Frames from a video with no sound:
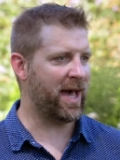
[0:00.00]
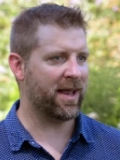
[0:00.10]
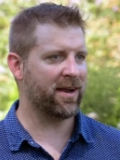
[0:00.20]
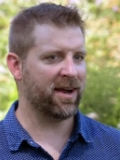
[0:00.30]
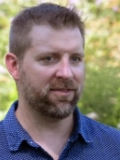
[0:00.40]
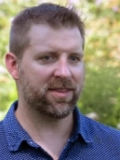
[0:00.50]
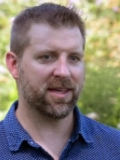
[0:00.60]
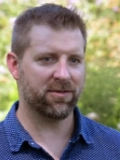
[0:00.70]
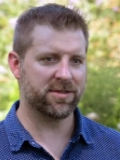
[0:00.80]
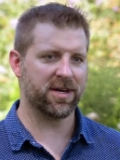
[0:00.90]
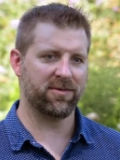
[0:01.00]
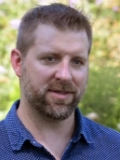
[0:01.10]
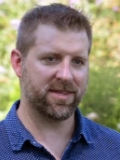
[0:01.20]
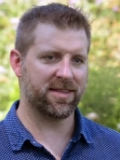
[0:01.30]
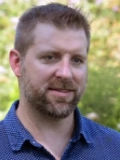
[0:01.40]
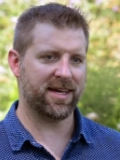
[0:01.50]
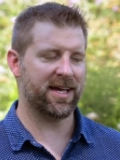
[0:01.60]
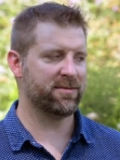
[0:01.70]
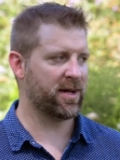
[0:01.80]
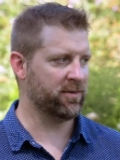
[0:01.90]
bad at everything, which I was at the
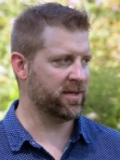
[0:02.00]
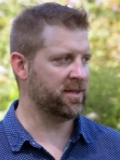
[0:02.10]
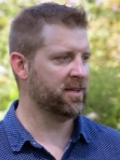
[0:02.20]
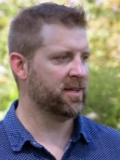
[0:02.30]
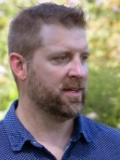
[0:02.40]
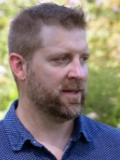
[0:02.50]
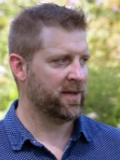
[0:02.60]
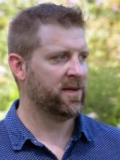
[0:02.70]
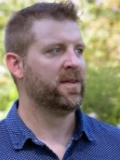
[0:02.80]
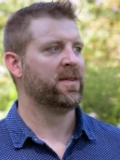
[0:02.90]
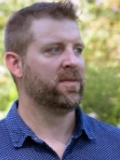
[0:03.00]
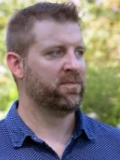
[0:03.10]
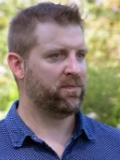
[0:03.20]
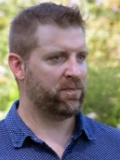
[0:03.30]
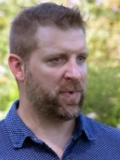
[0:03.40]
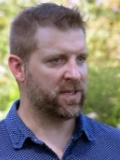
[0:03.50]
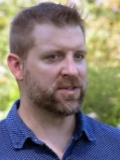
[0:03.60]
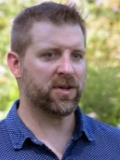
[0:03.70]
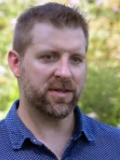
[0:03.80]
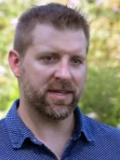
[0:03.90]
time, I would be
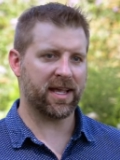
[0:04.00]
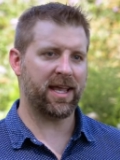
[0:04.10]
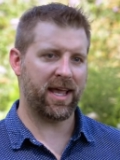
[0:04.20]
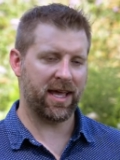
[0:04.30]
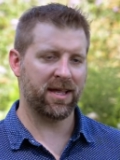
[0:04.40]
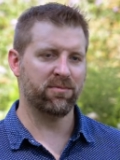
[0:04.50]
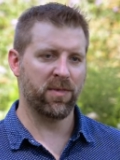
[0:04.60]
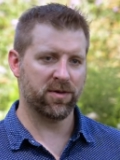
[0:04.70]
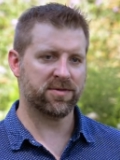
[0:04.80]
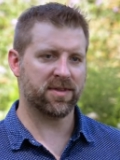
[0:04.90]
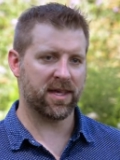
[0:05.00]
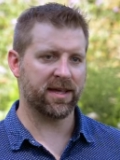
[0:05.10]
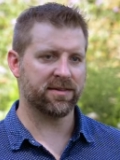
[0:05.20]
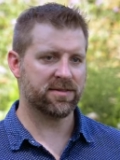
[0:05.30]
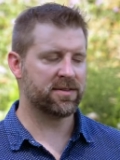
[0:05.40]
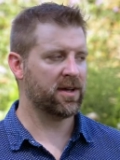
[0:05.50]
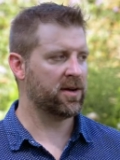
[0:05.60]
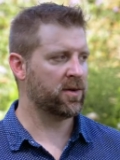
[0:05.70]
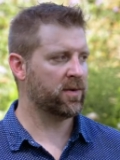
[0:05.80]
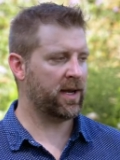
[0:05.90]
as good as I can at most things.
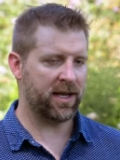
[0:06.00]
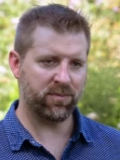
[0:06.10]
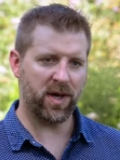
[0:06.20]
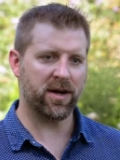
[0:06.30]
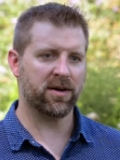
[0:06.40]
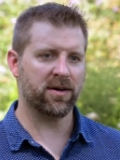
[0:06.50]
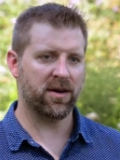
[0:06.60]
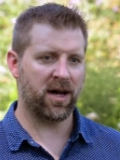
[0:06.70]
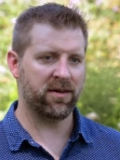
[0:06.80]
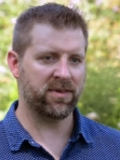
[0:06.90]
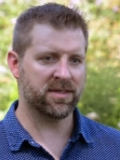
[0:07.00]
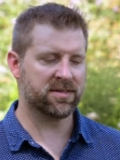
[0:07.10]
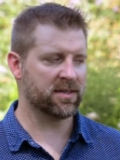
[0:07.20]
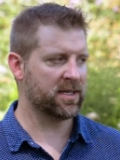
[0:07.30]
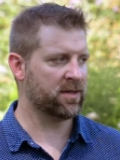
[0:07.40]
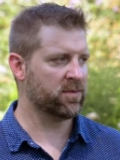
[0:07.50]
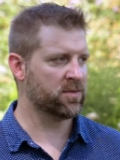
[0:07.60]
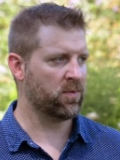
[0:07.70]
So, eating better, obviously, was